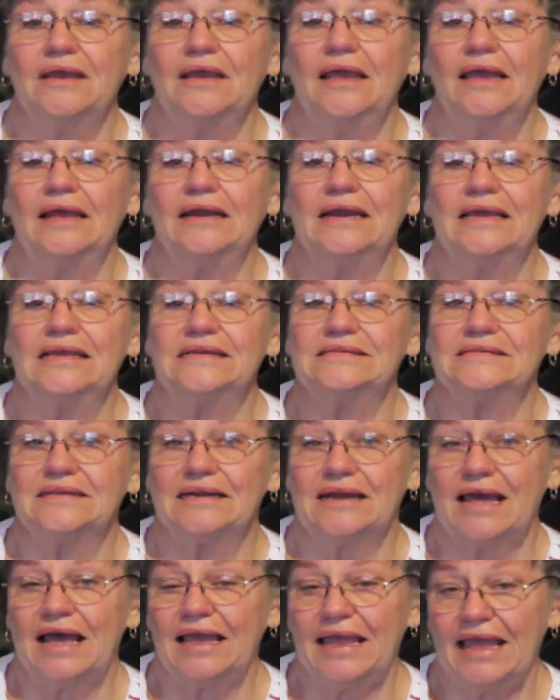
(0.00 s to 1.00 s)
And he
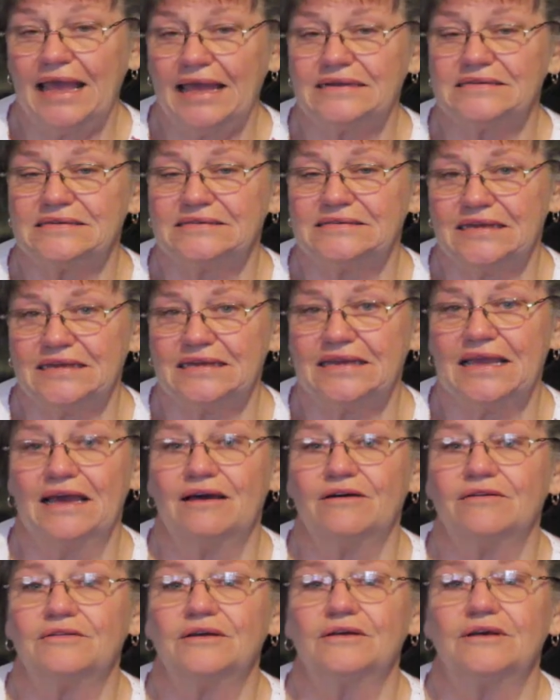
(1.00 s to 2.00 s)
said, I had to take
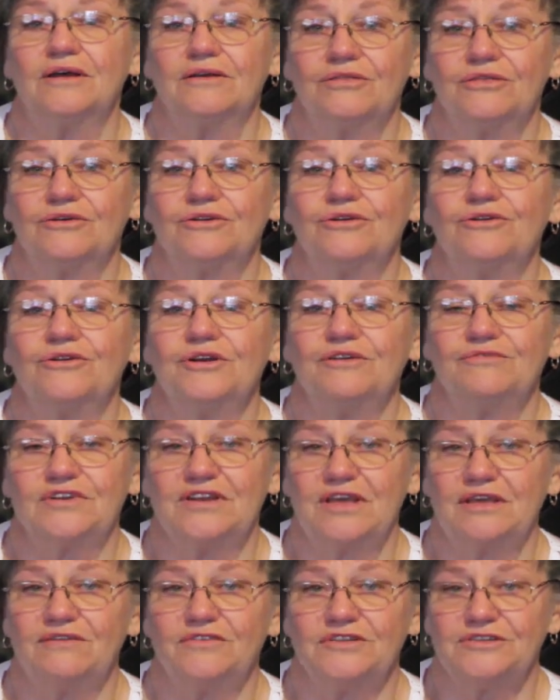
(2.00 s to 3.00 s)
out 1/3 of
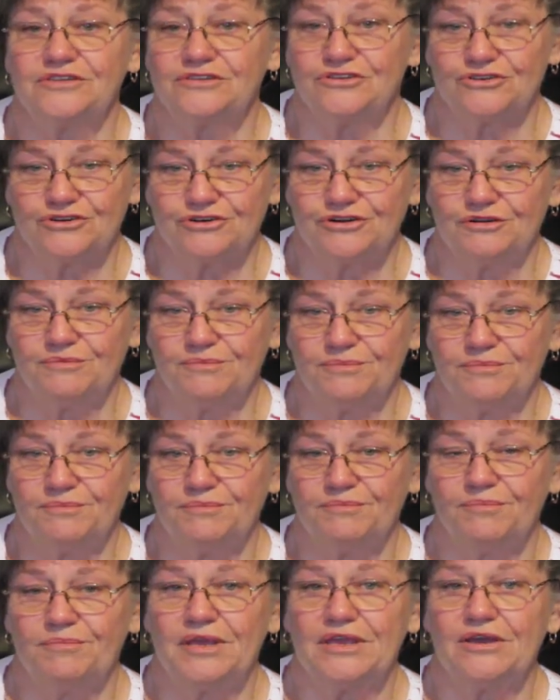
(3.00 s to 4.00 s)
David's sternum
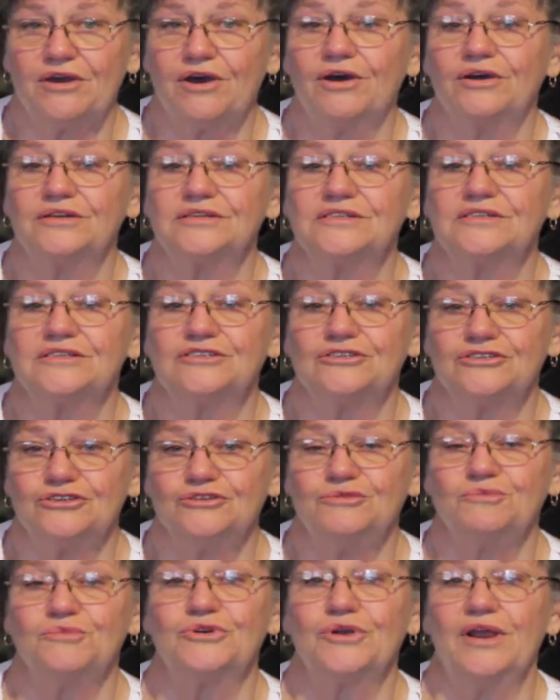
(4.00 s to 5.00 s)
because the
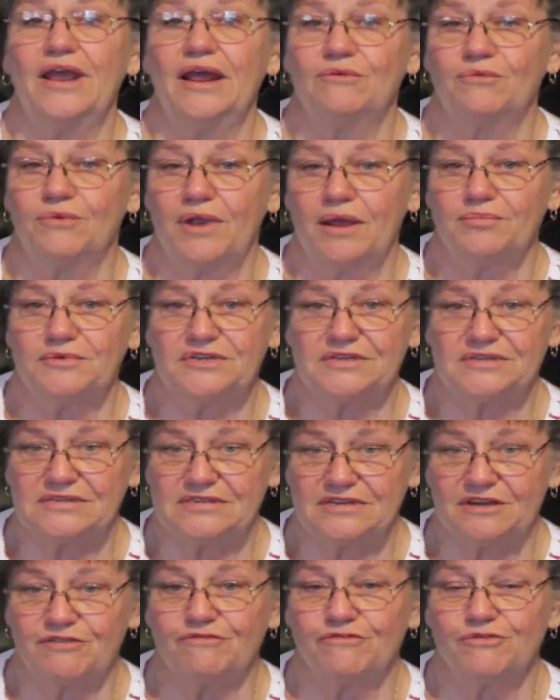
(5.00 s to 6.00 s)
tumor had wrapped
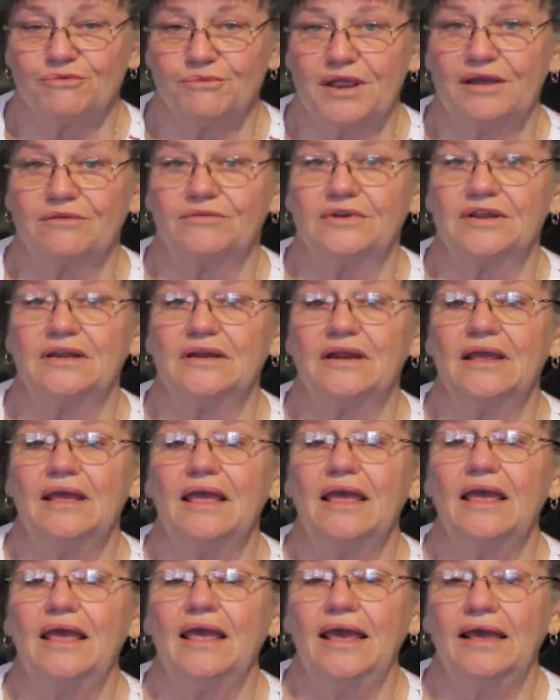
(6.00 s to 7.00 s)
itself around it.
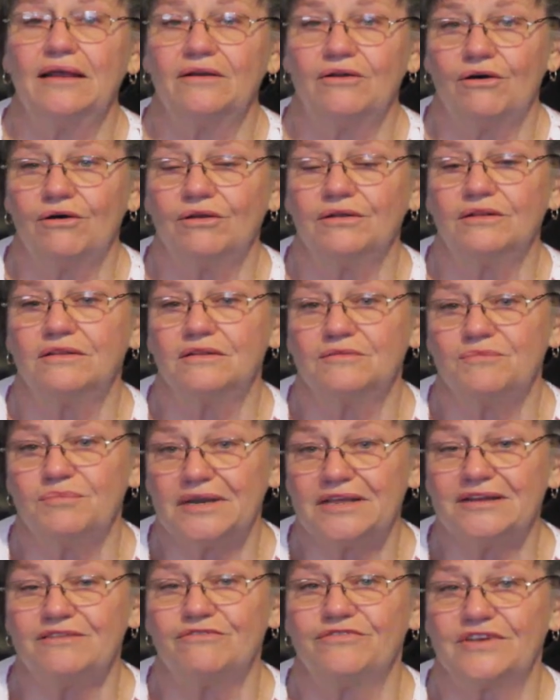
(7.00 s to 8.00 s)
And all of the
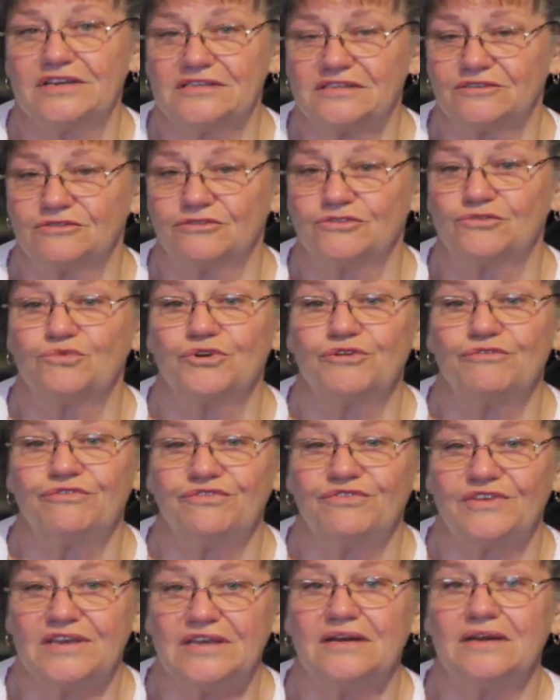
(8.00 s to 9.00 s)
blood vessels were
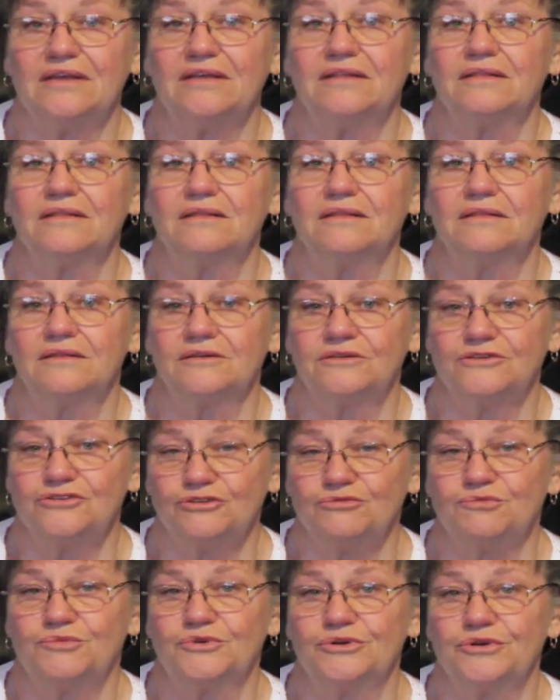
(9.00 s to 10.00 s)
feeding the
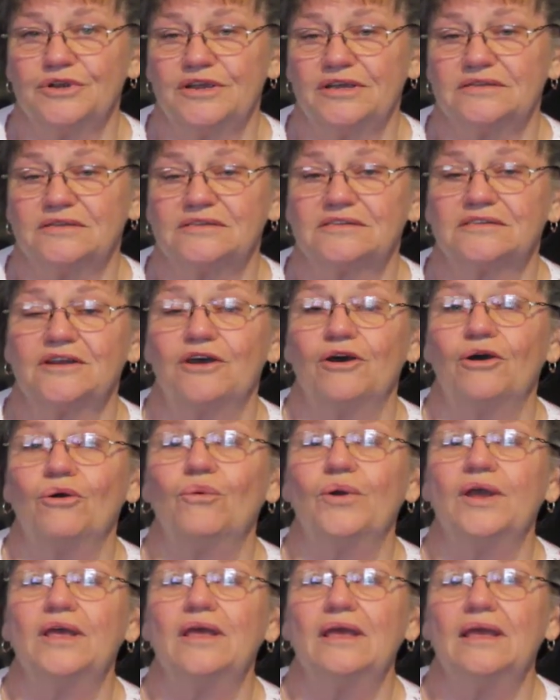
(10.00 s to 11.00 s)
tumor, and
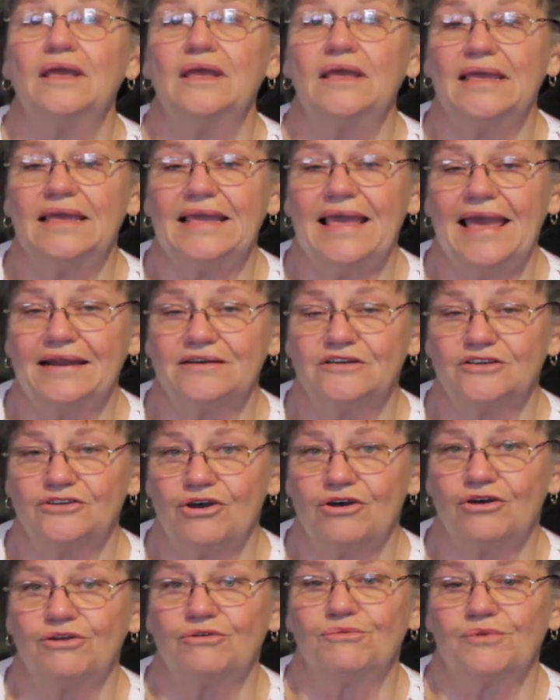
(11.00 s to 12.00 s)
so he had to
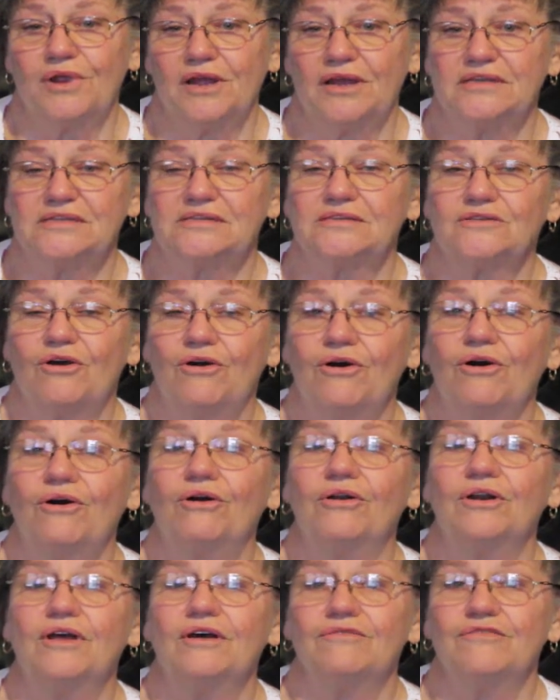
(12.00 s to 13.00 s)
cauterize
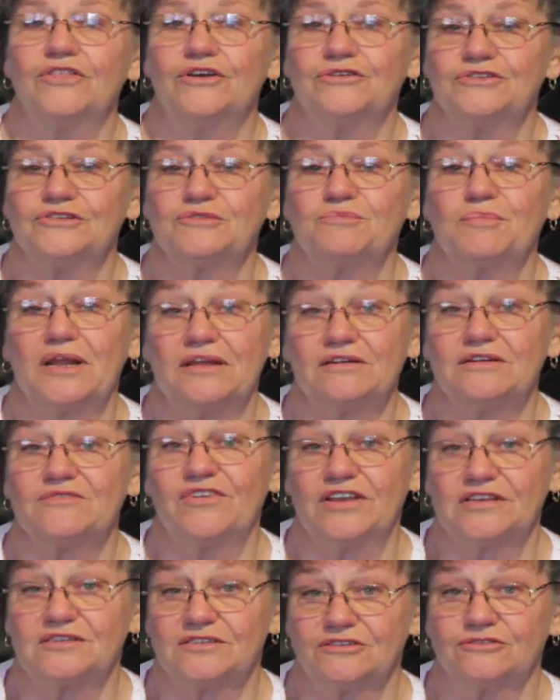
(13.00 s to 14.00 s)
all of those blood
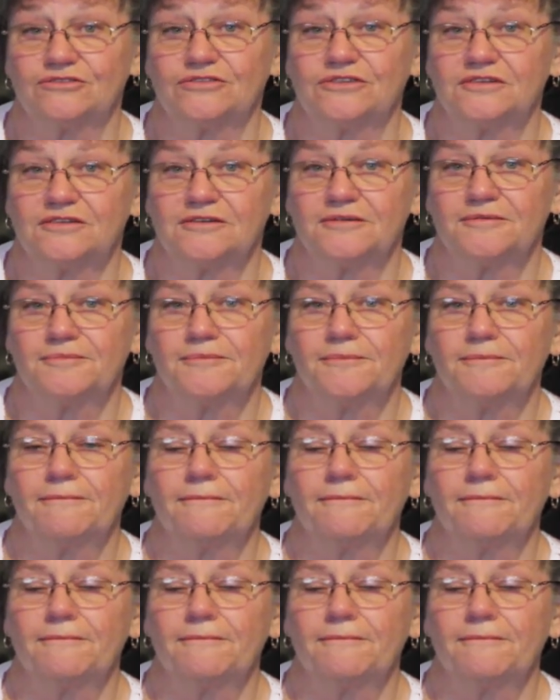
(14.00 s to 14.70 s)
vessels.